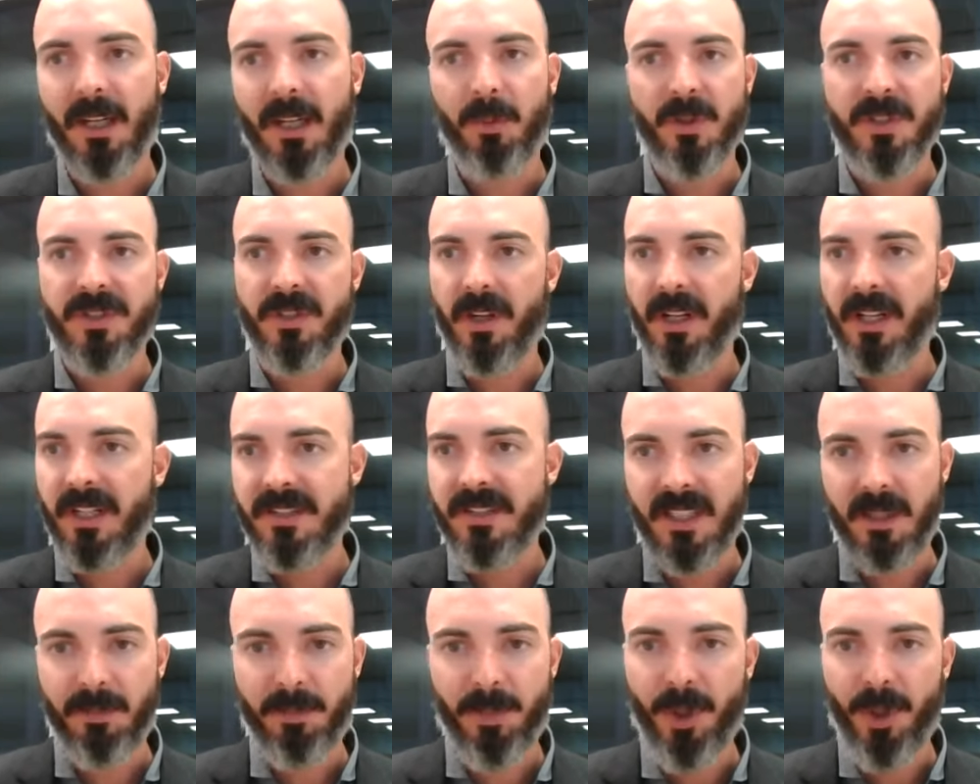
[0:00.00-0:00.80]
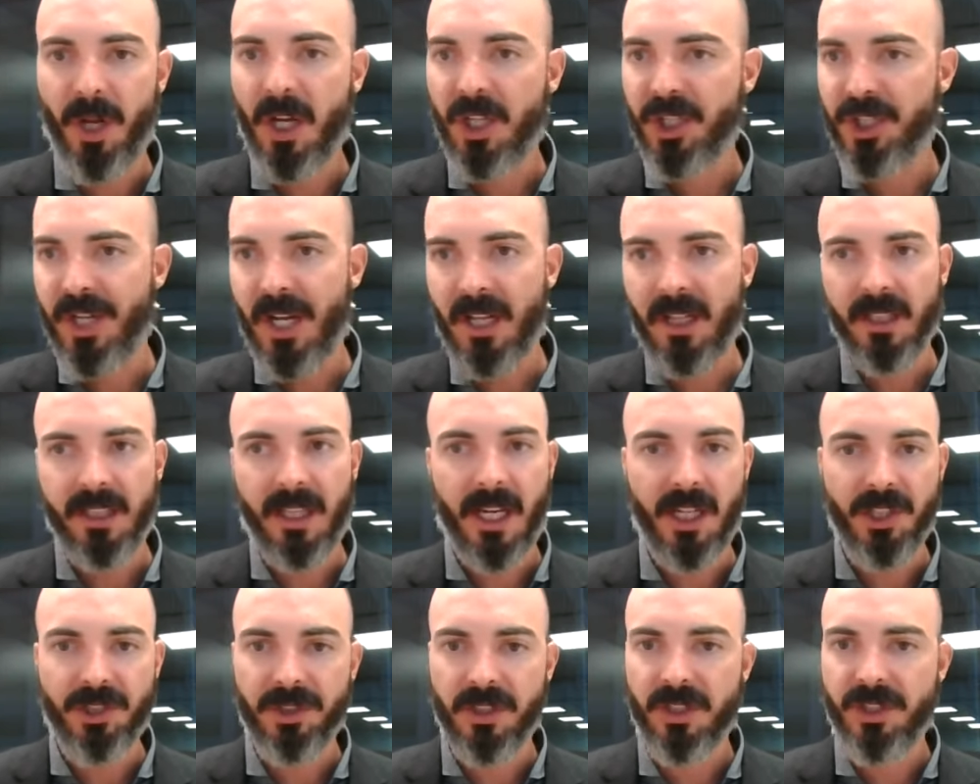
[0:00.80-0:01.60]
we're starting to see production
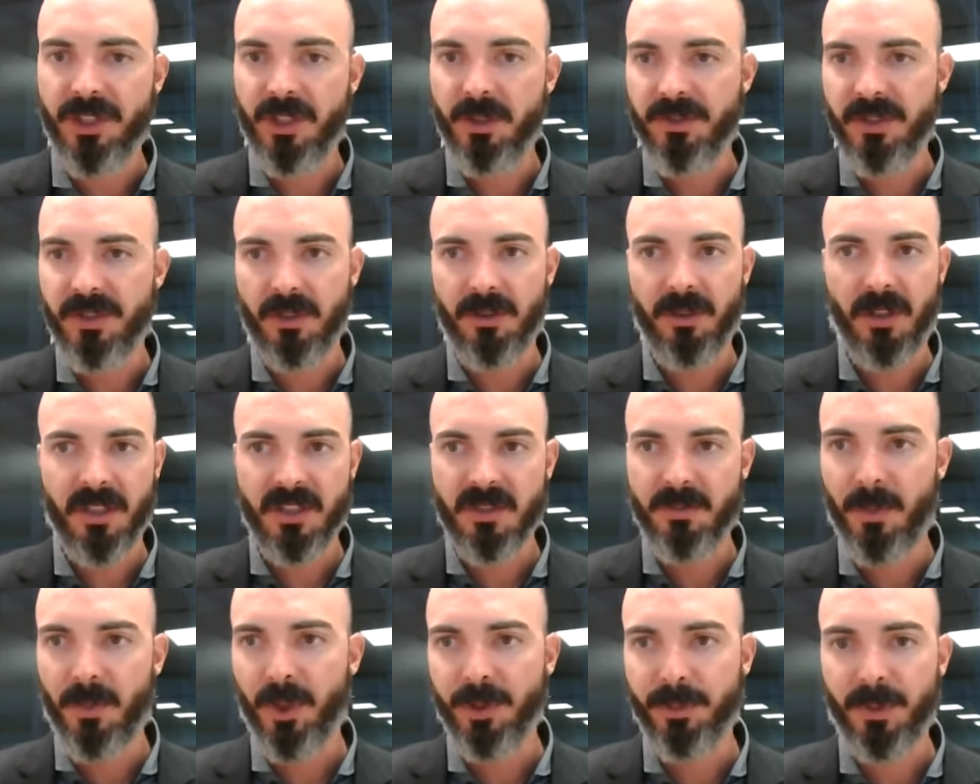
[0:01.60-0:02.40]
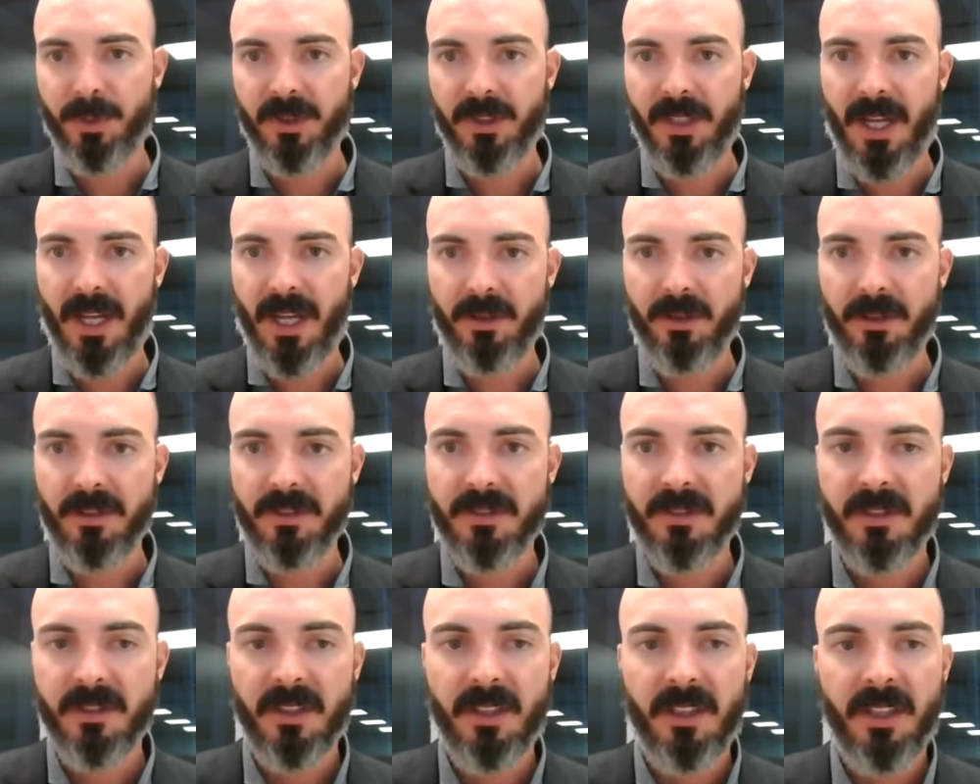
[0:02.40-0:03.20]
allocation issues across multiple
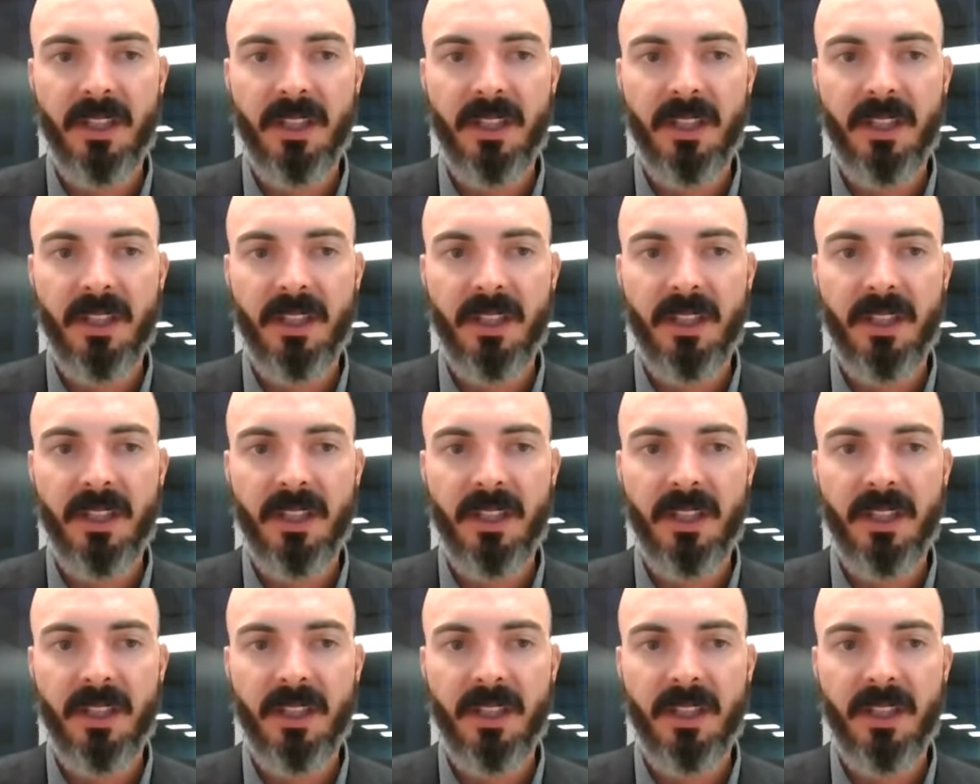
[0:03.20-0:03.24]
laterals.